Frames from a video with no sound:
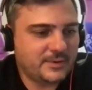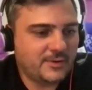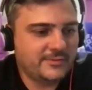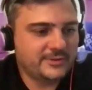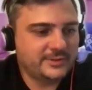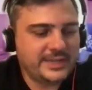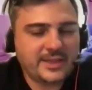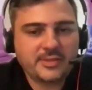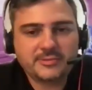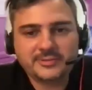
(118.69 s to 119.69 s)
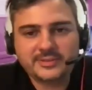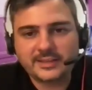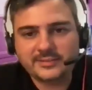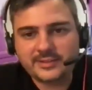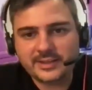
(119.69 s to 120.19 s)
overly
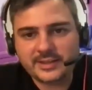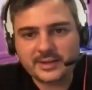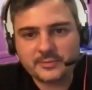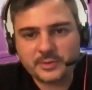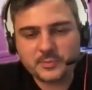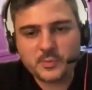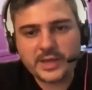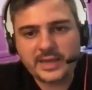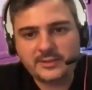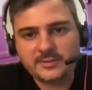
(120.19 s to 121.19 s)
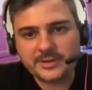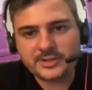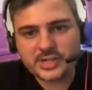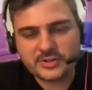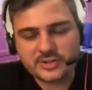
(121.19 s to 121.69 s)
enthusiastic and with way too
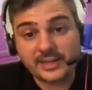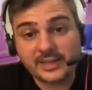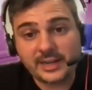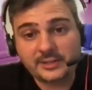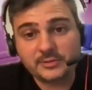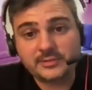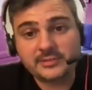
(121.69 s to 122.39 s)
much energy. I like to